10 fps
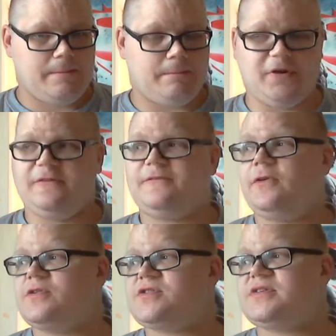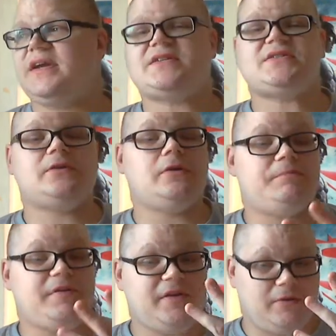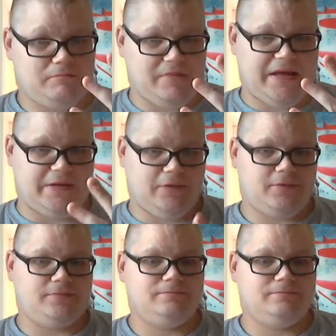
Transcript: But of course, it's an opinion matter.